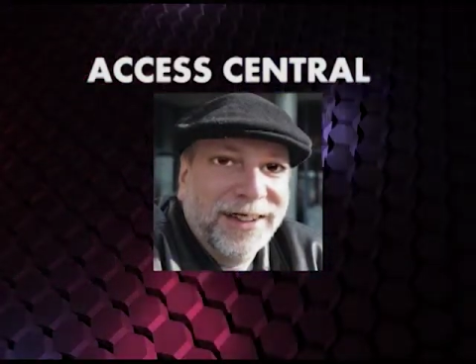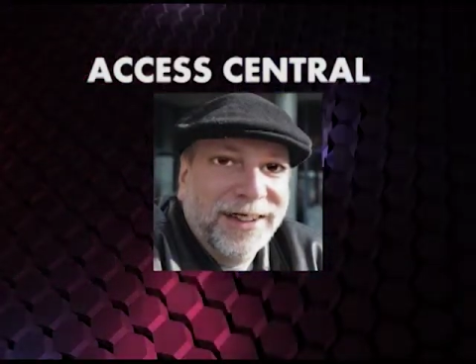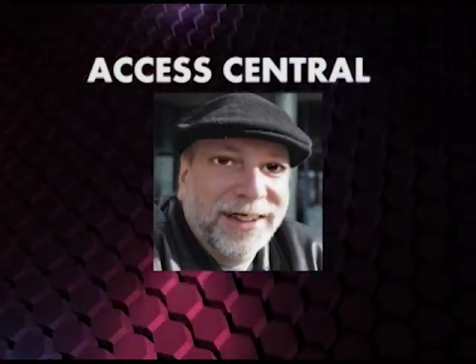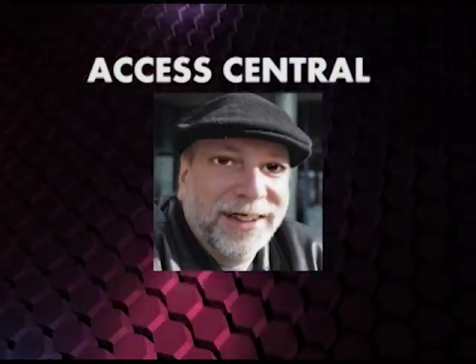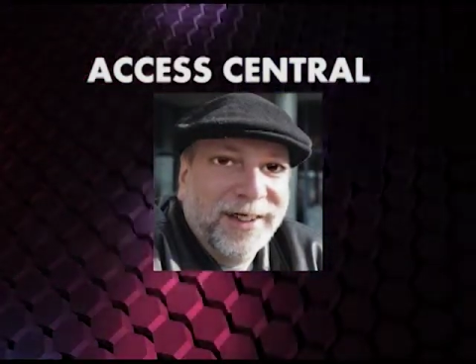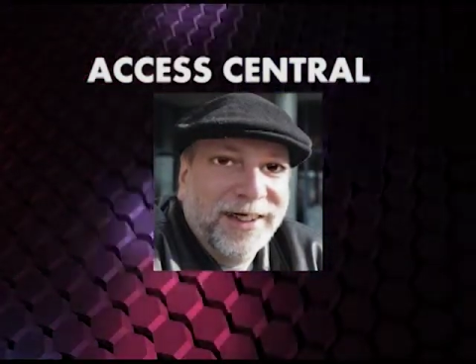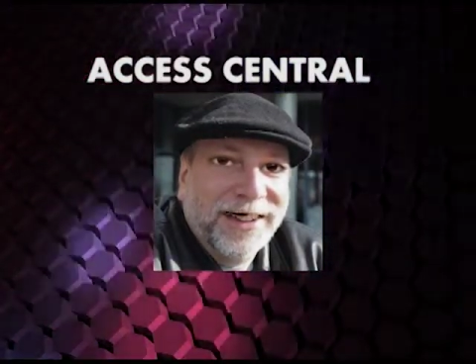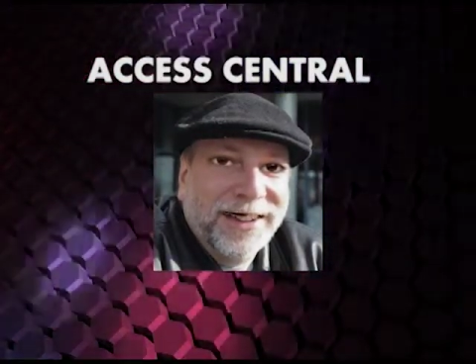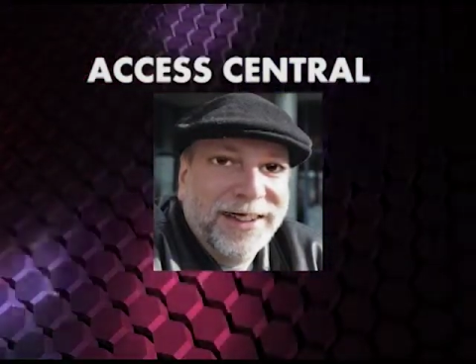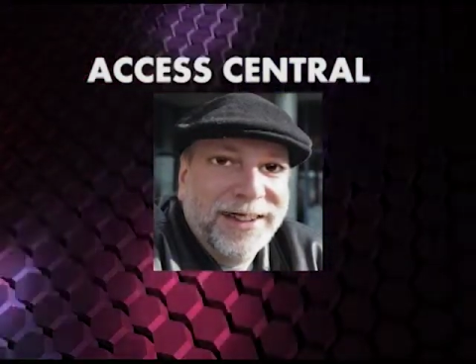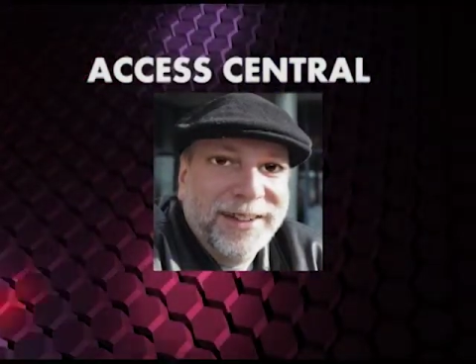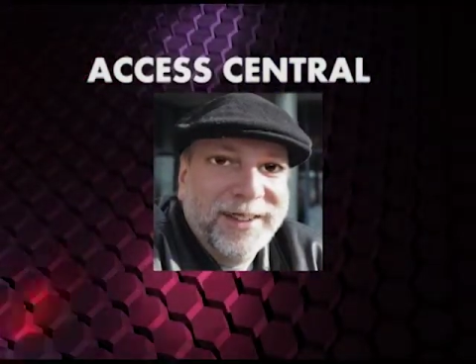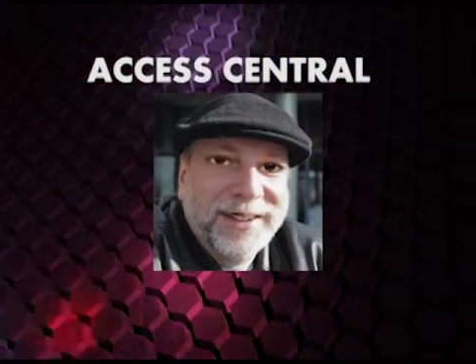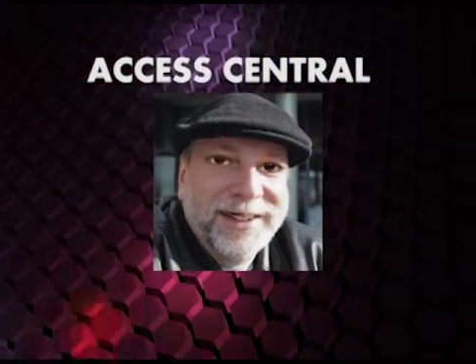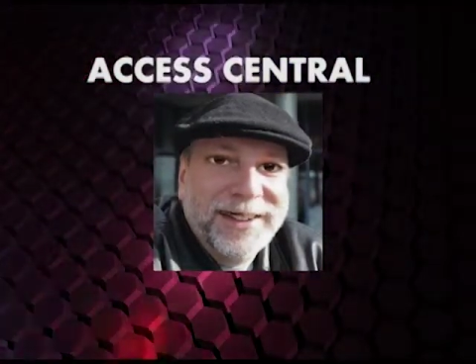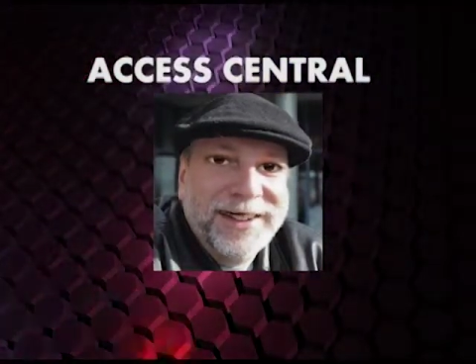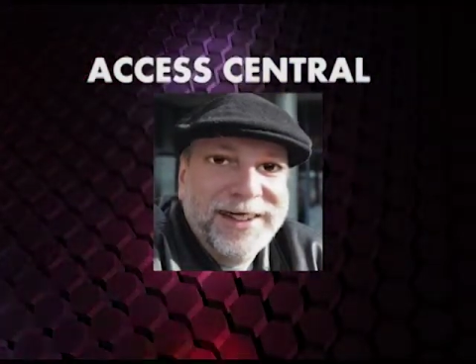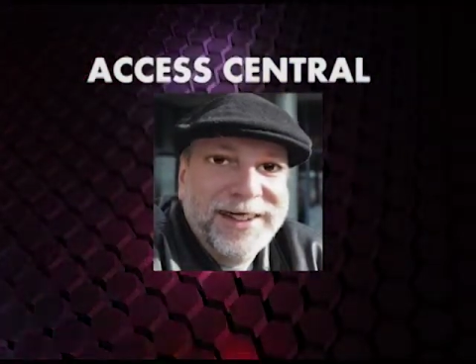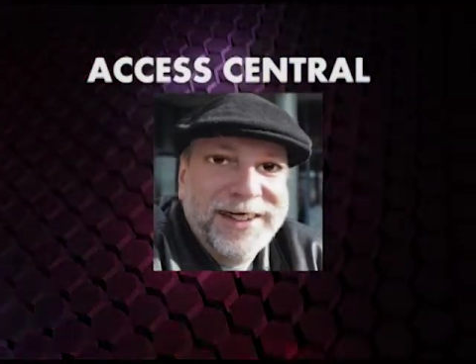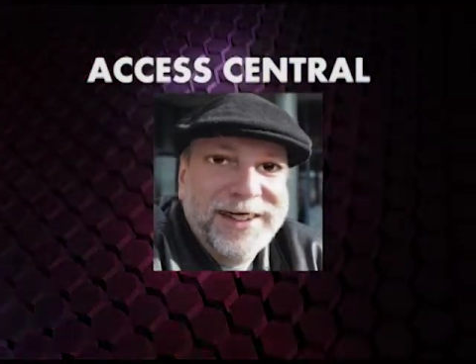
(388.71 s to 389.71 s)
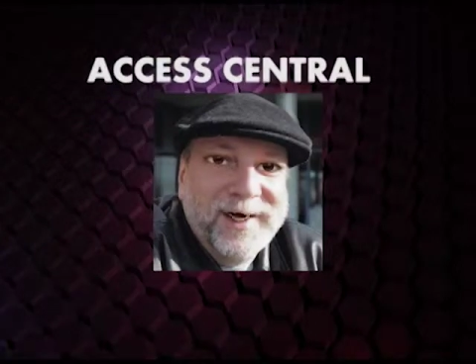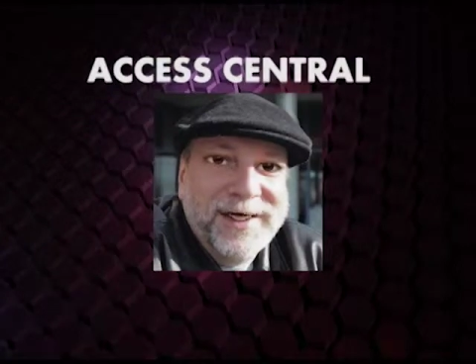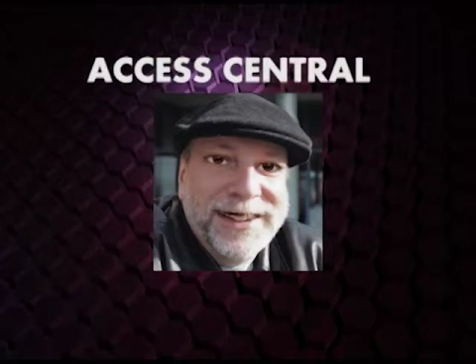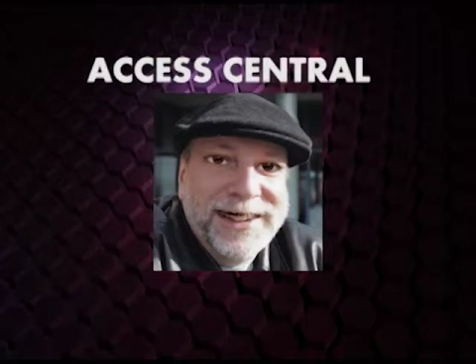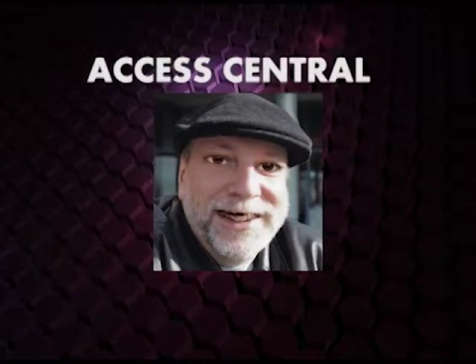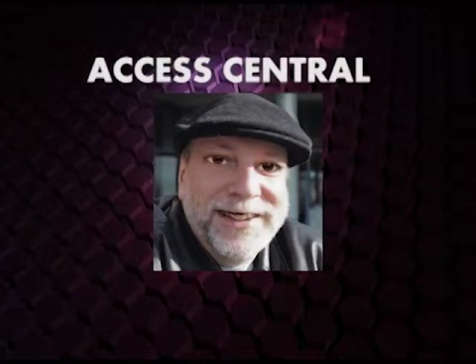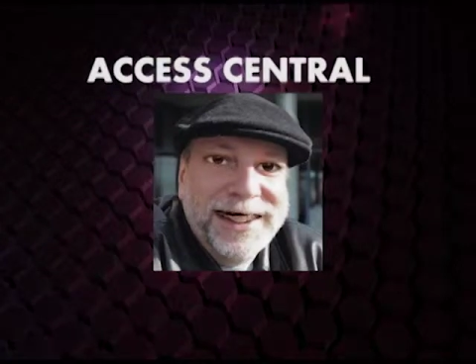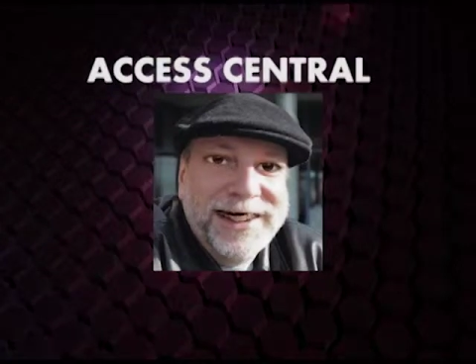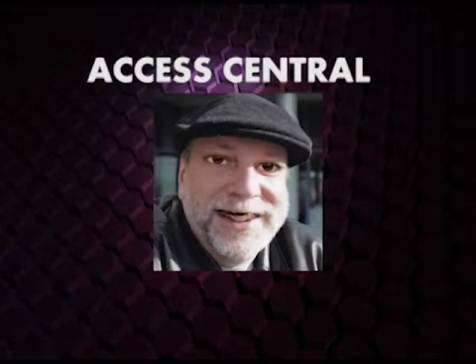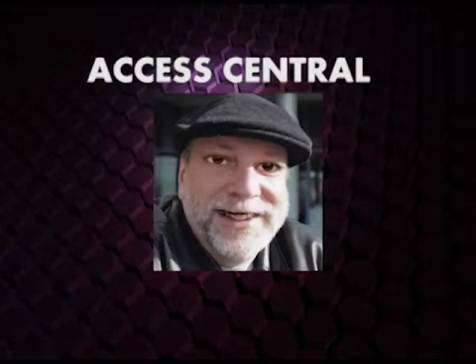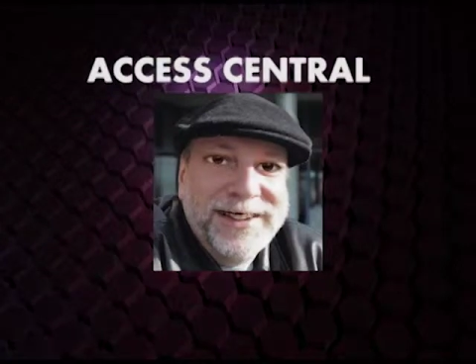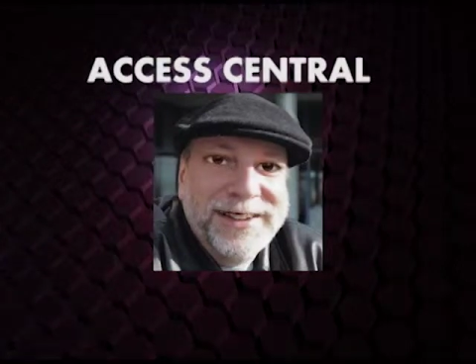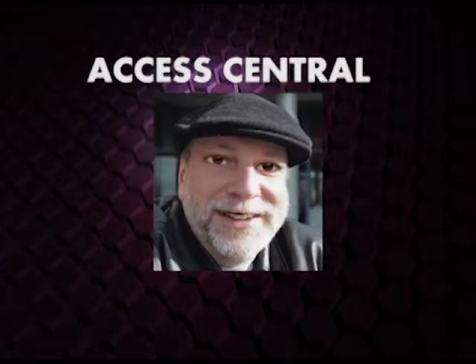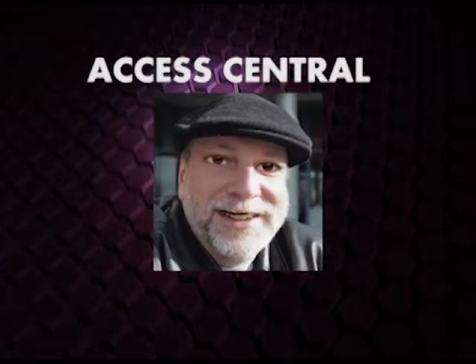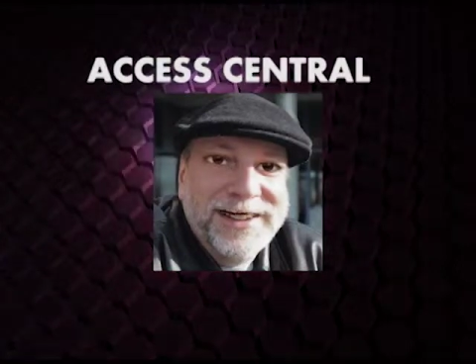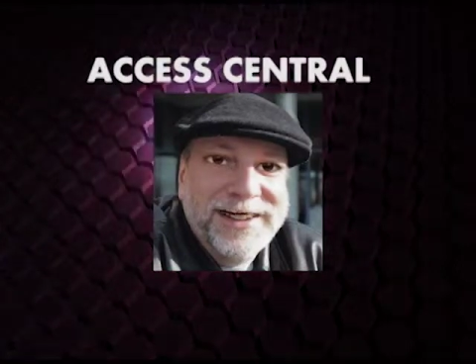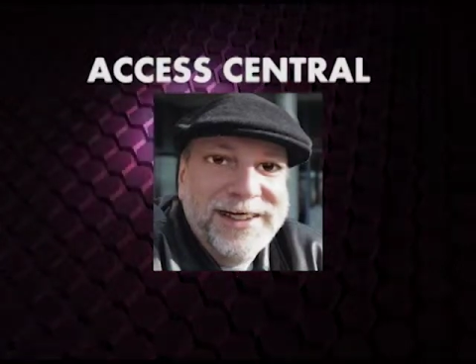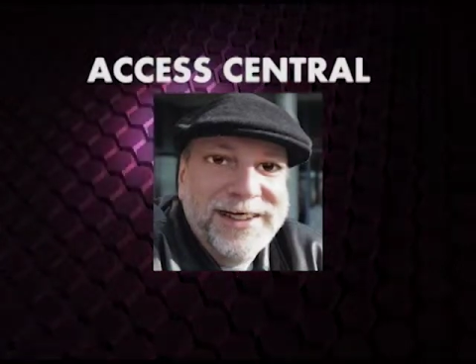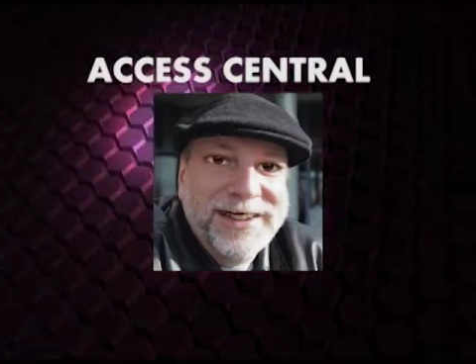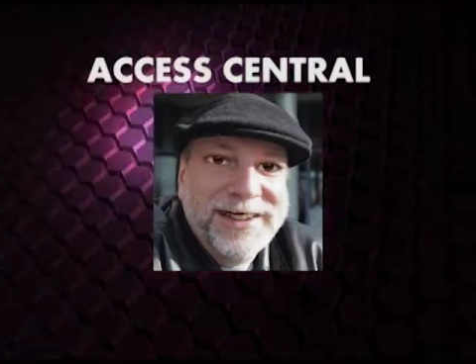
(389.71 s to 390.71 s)
in America right now that the average
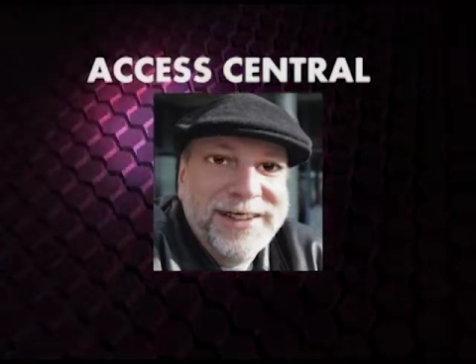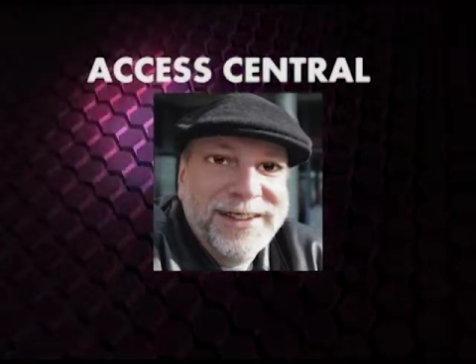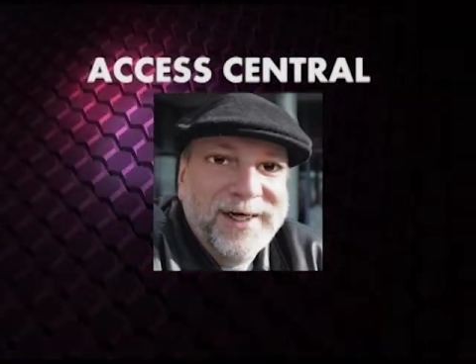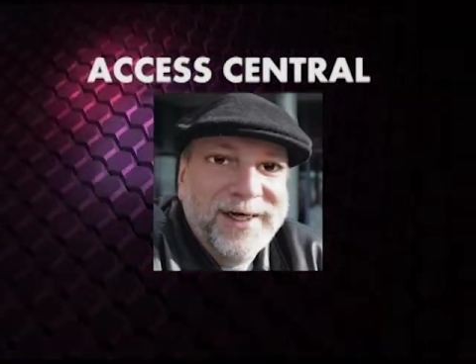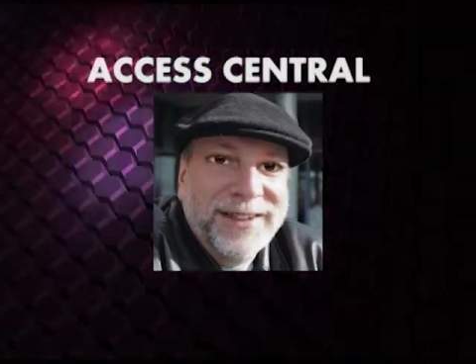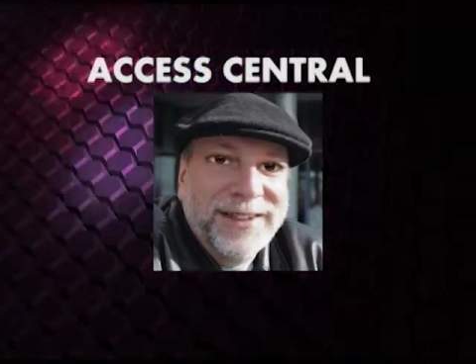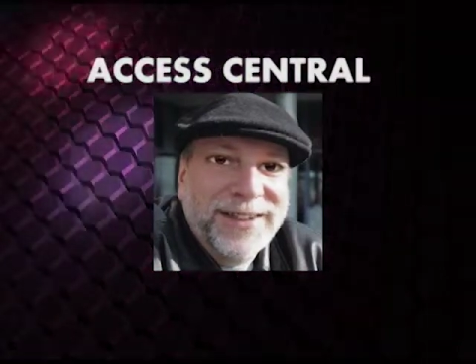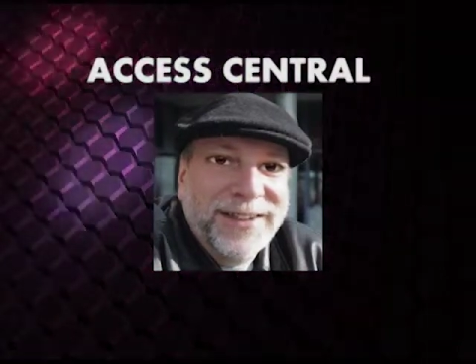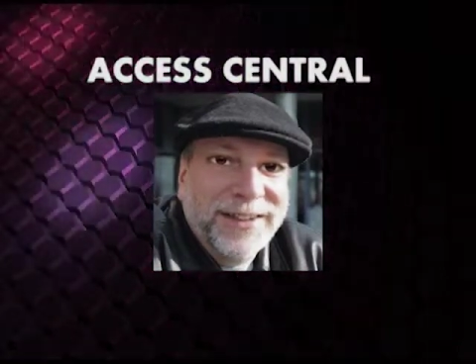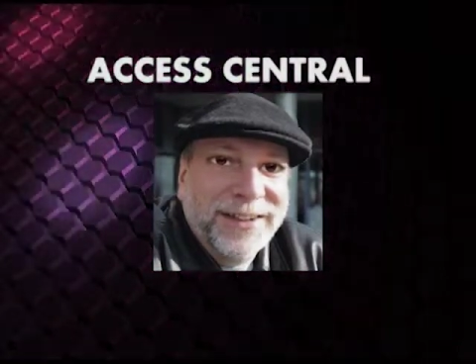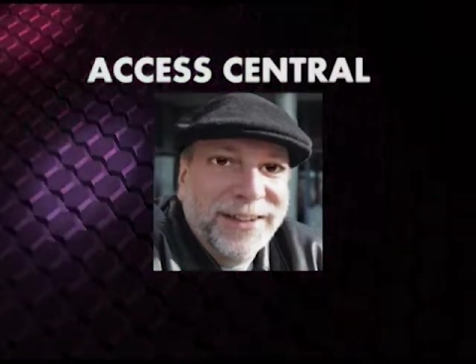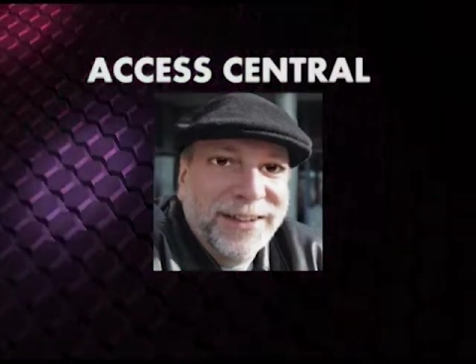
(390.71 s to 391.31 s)
American